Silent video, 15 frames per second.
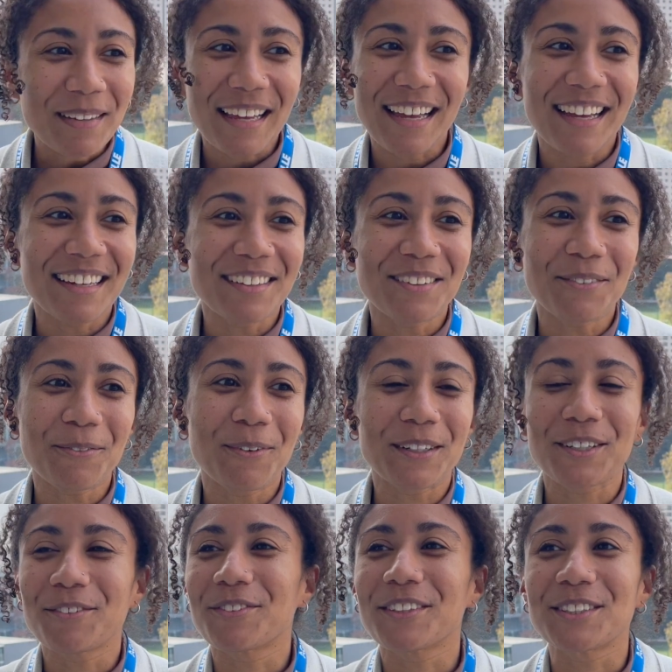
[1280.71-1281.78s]
And one
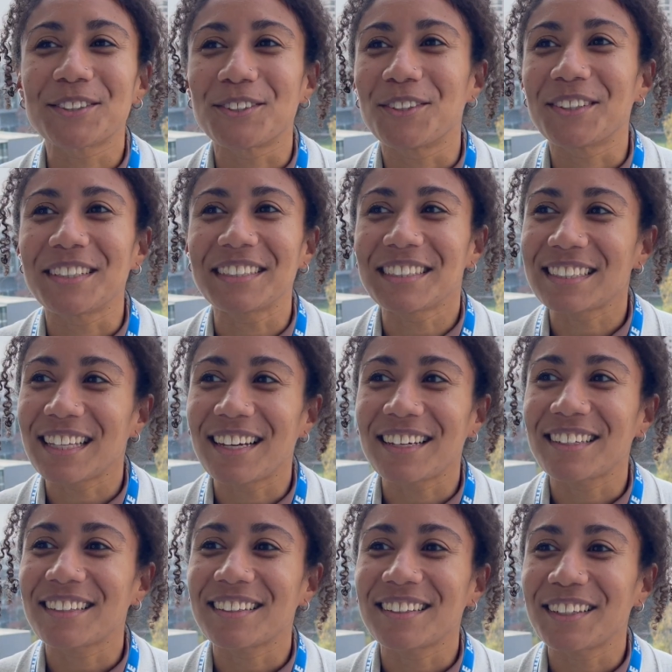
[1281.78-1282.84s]
of the students that
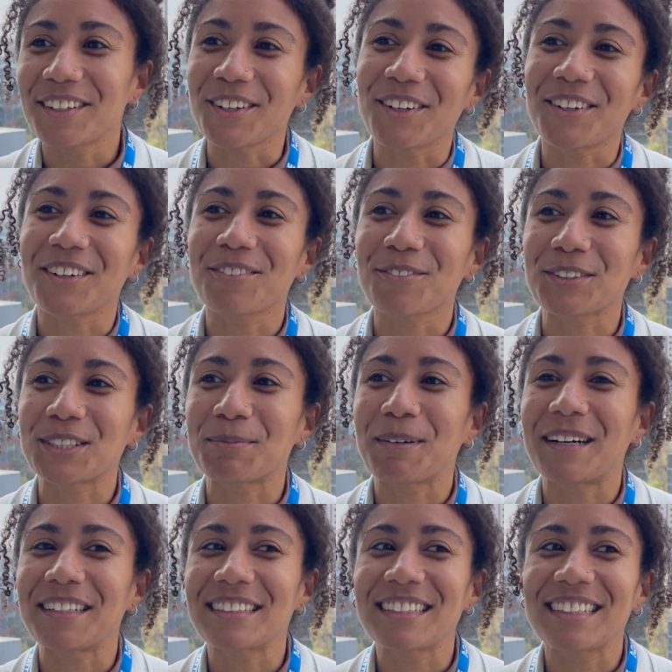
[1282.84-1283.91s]
year
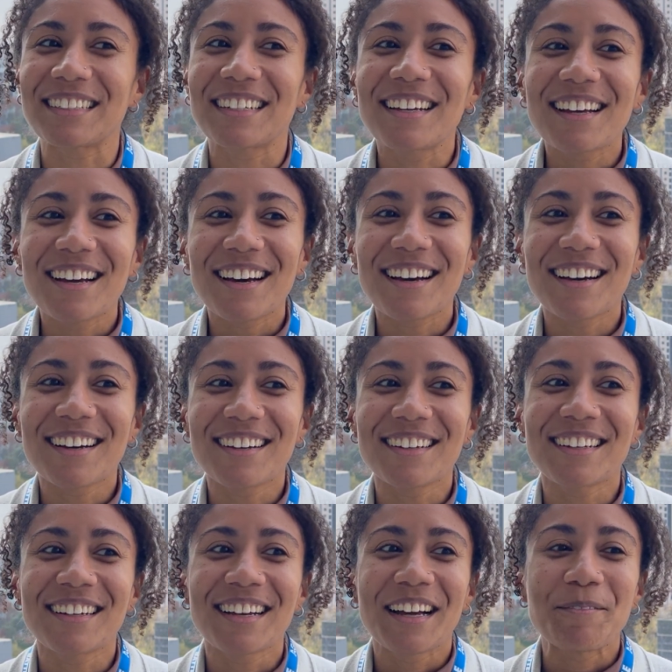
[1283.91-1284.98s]
responded,
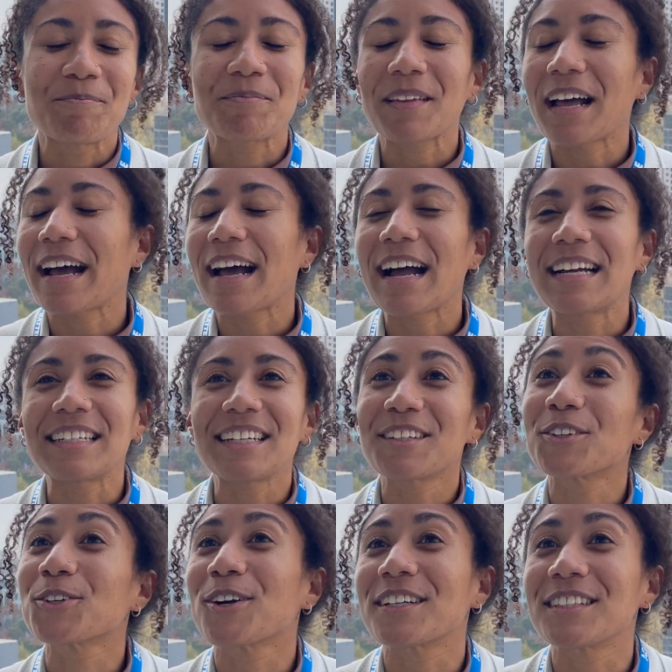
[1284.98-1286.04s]
I needed the
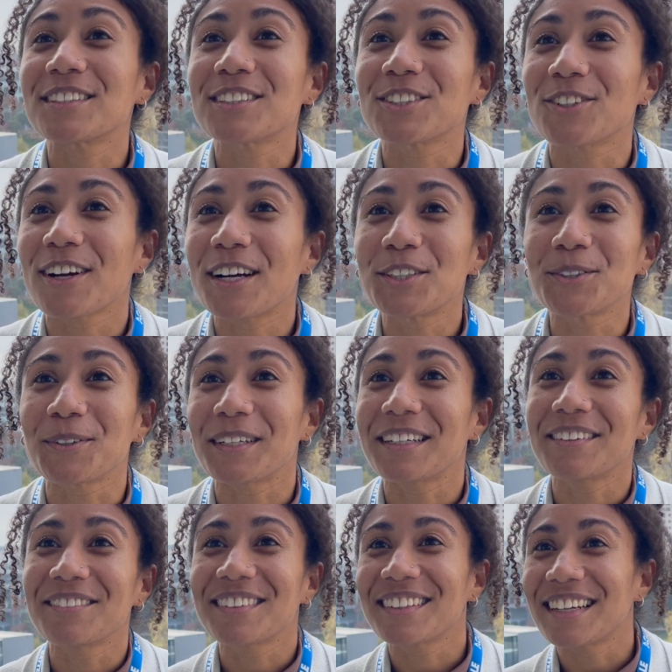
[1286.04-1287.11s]
credits to graduate.
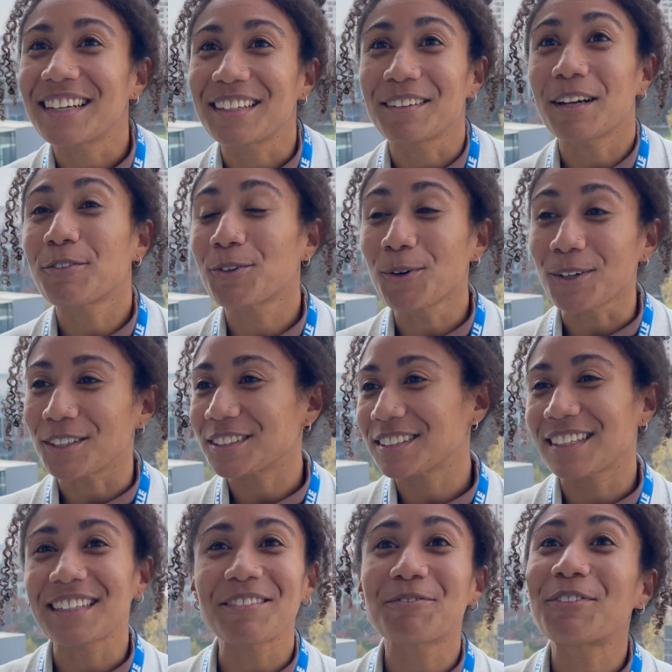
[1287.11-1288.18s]
And of course,
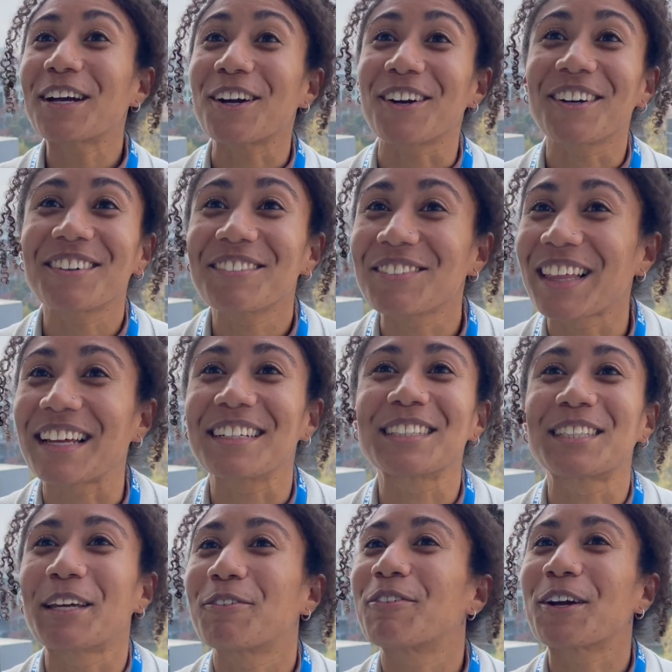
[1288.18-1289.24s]
that's fair. That is
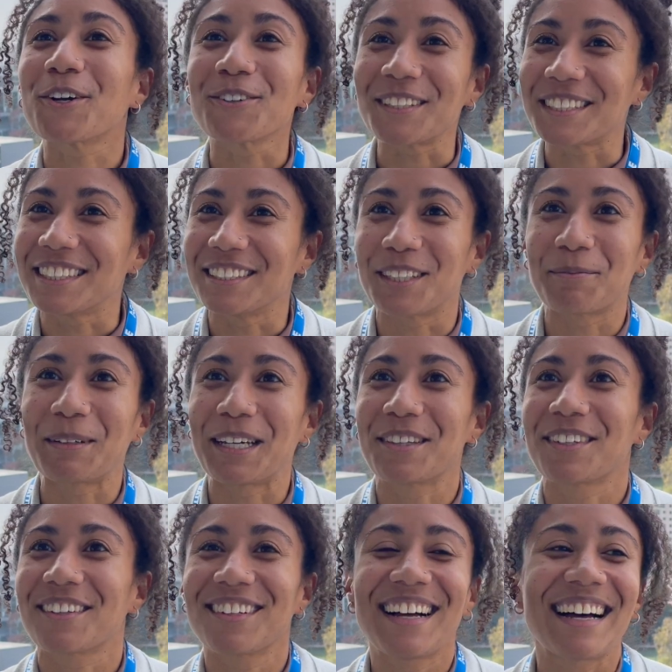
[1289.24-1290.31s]
a fair reason to be in
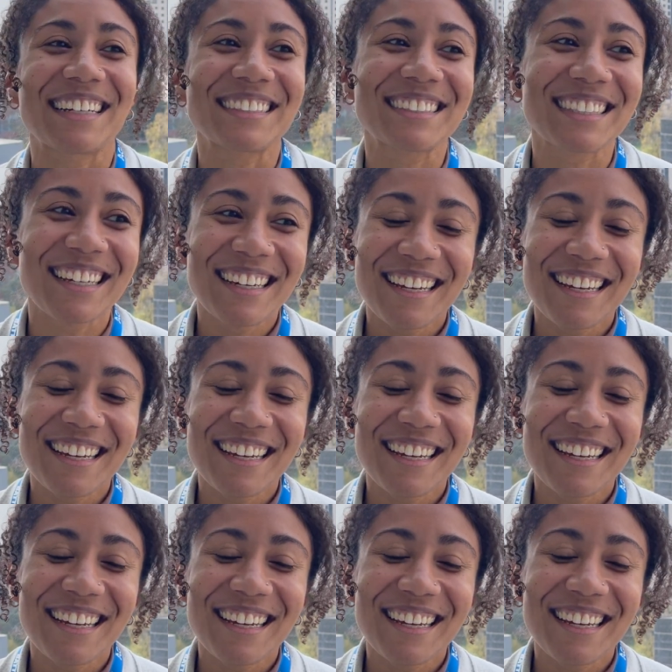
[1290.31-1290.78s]
the class.